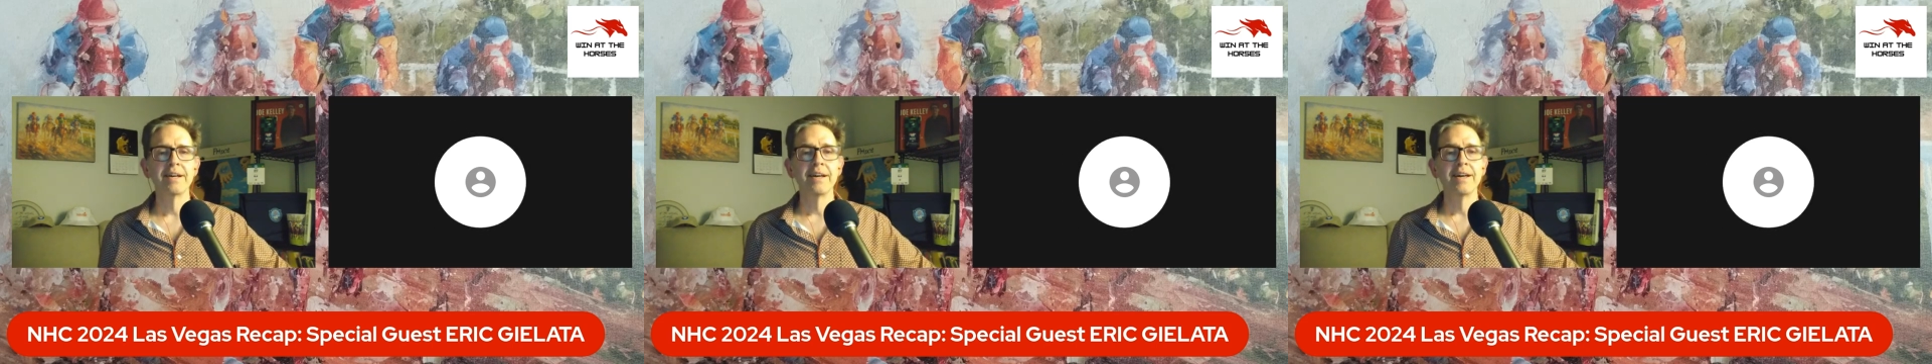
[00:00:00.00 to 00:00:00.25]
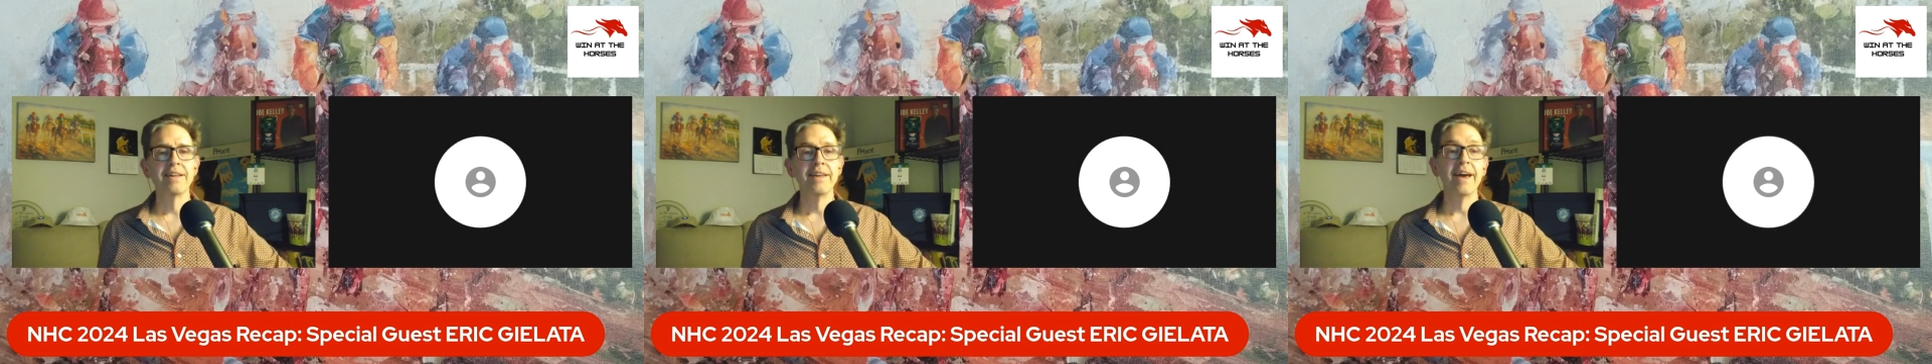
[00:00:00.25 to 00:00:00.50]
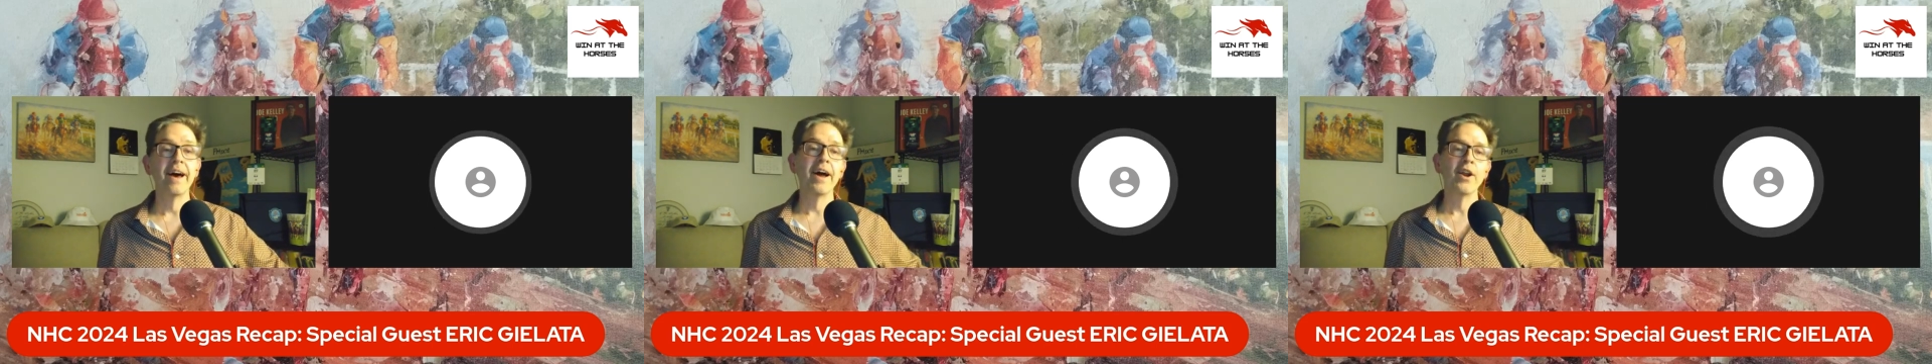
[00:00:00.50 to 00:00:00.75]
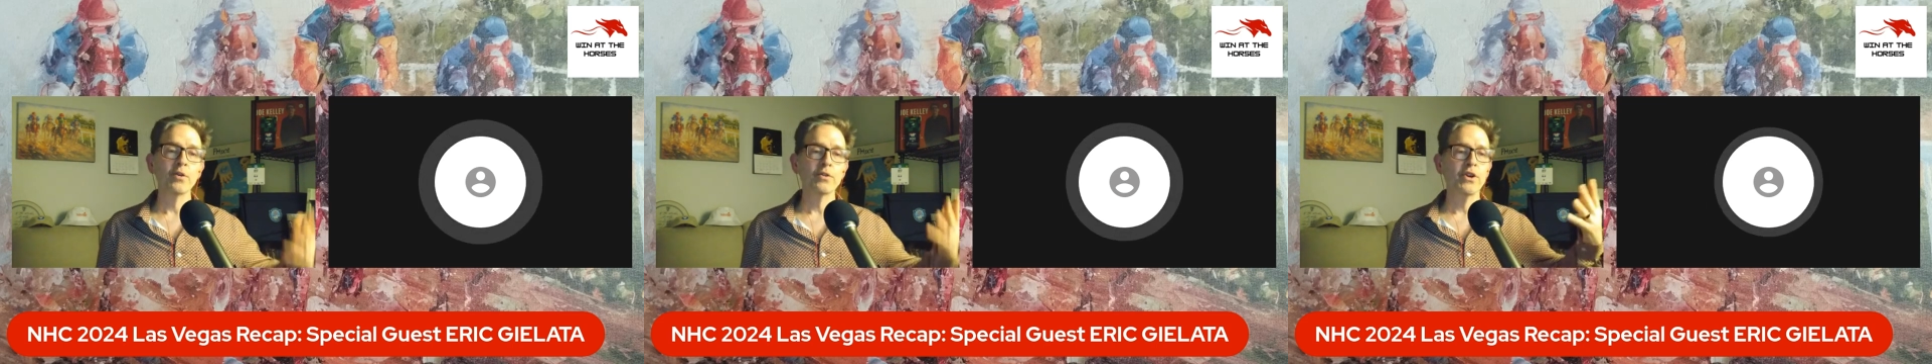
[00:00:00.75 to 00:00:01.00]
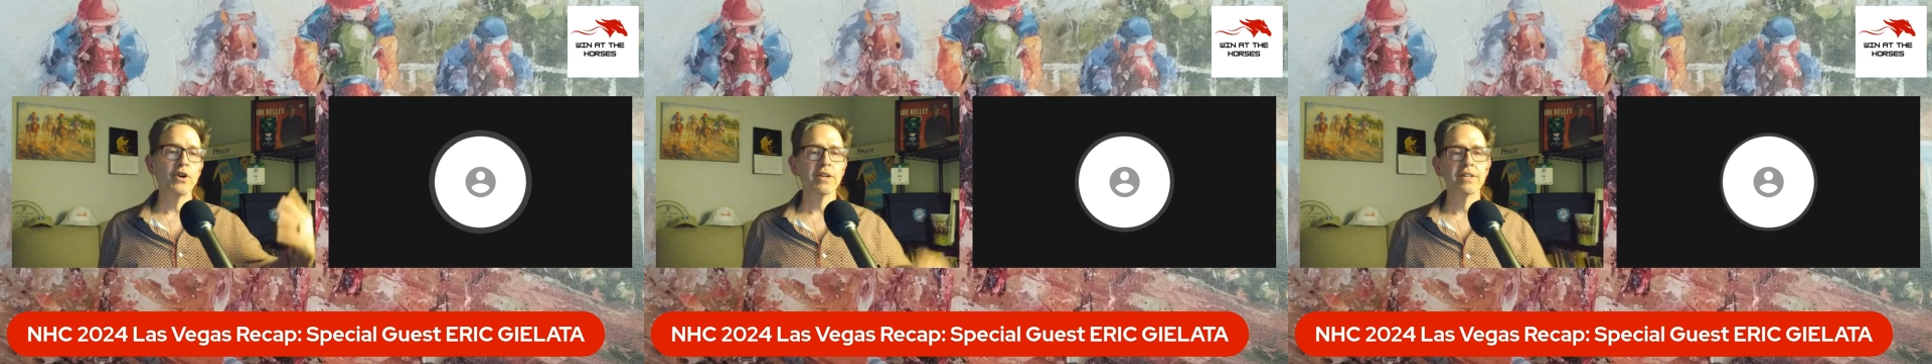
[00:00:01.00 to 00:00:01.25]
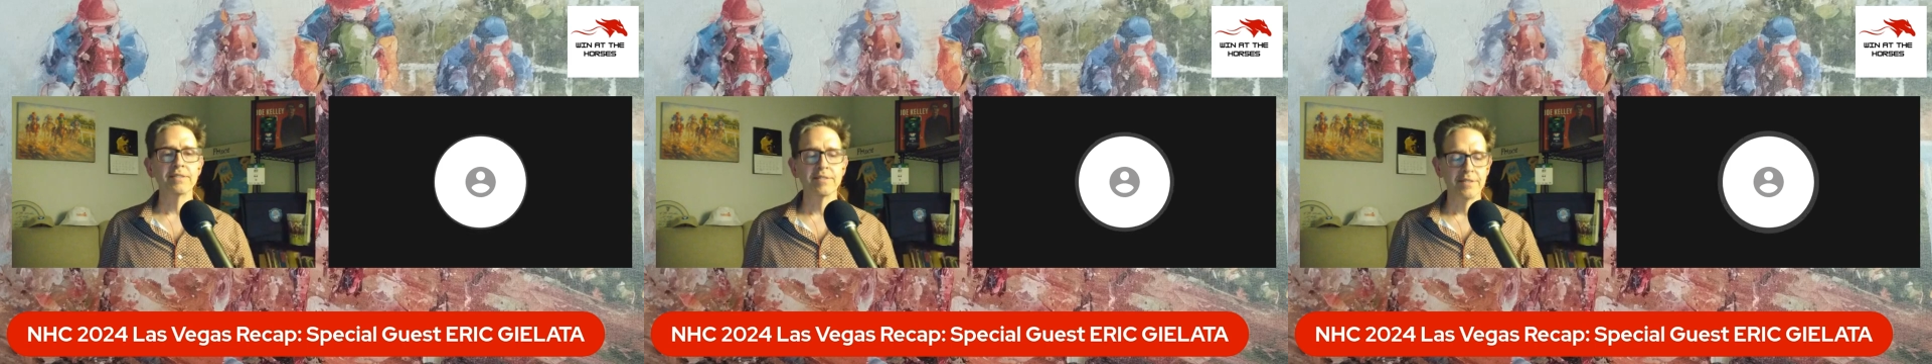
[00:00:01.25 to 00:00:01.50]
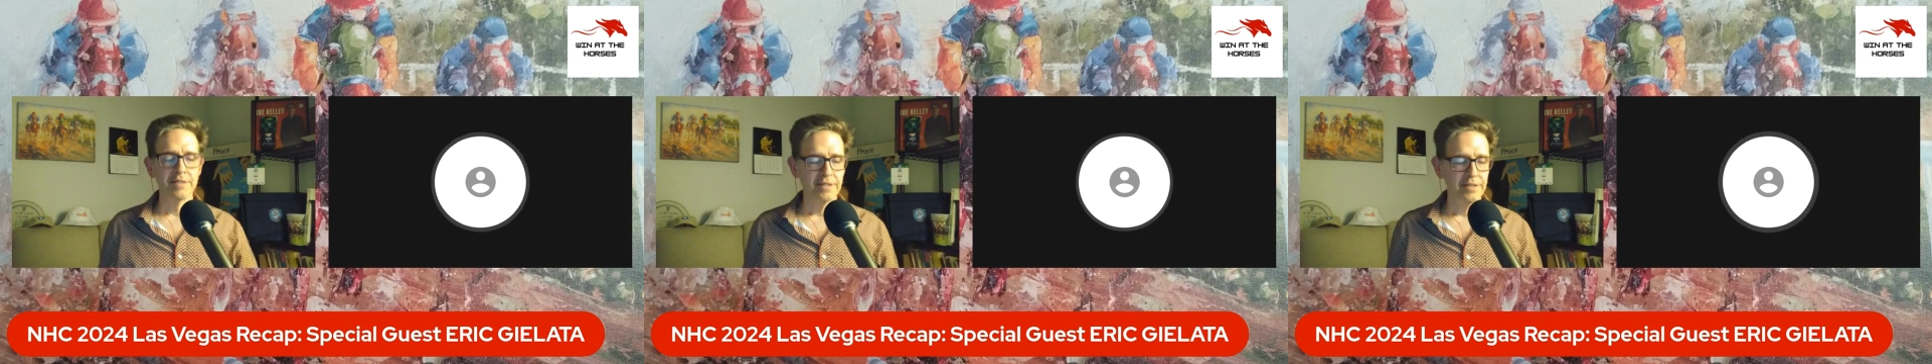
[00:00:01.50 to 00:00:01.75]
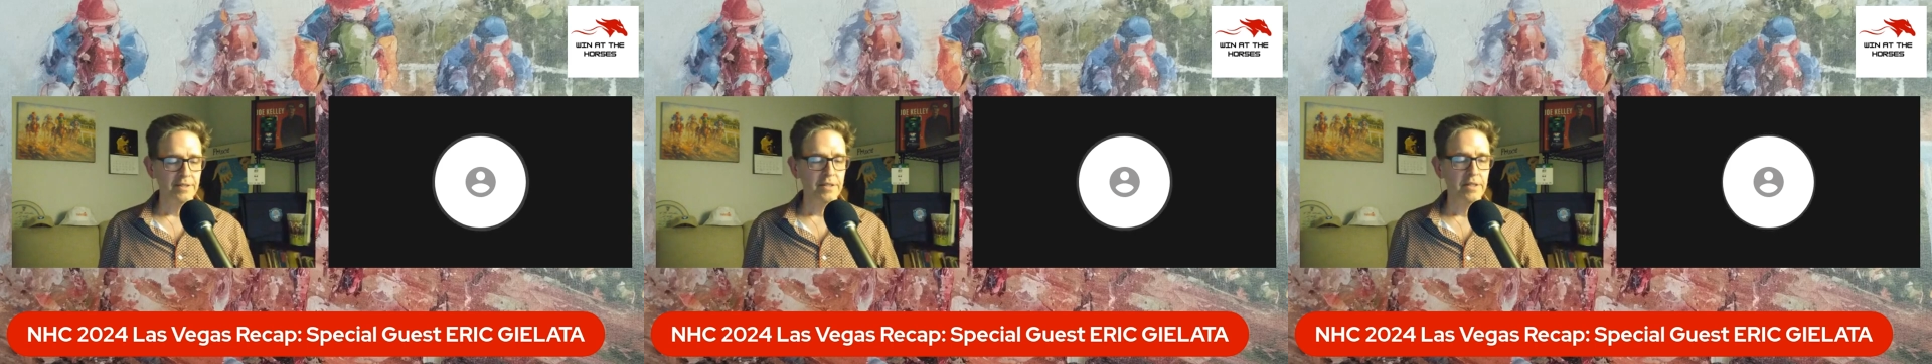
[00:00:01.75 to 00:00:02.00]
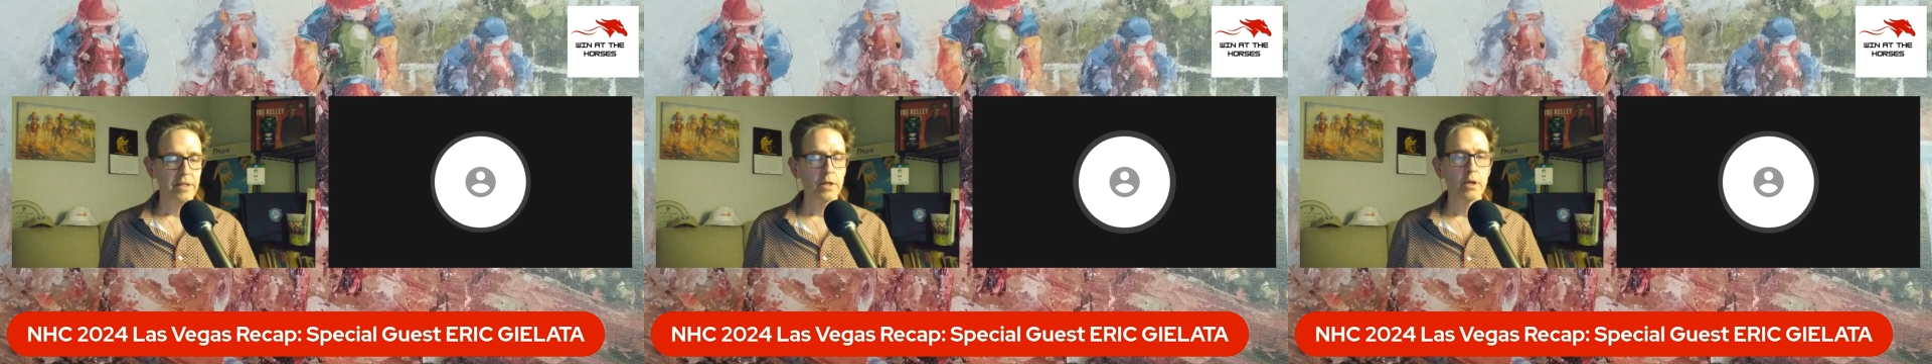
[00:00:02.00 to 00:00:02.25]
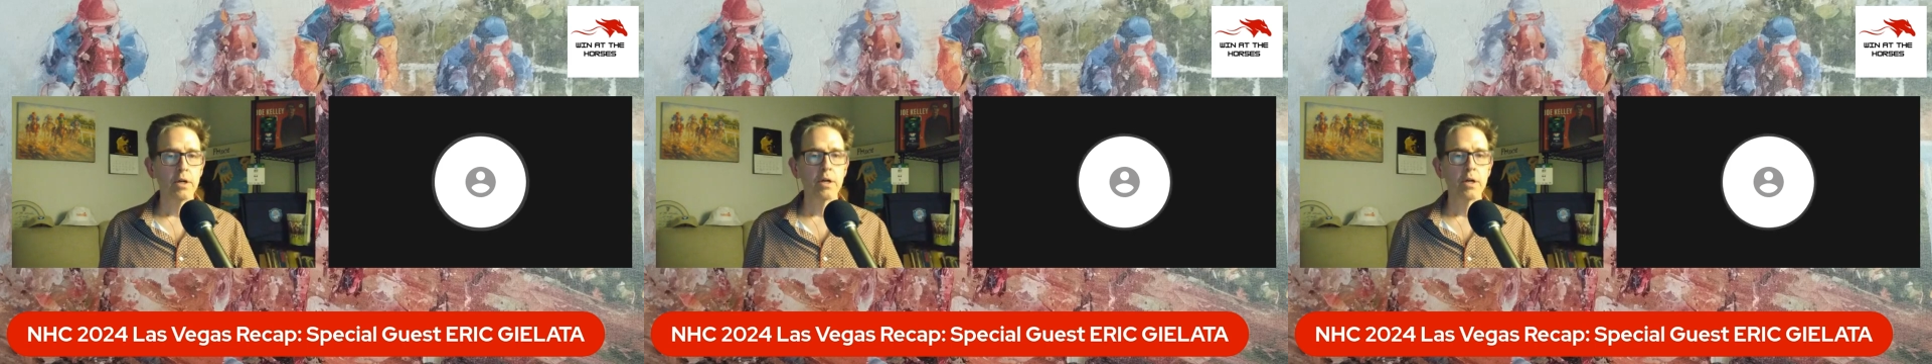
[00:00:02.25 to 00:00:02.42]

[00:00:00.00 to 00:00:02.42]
Yeah, yeah I know Dirk is on TVG now.